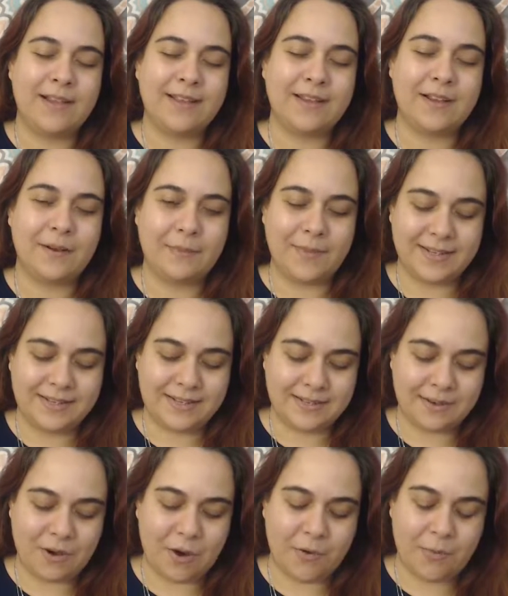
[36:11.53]
commit
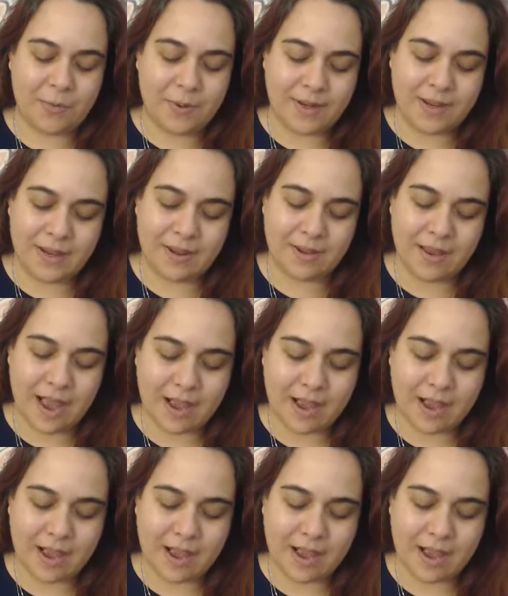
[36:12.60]
to opening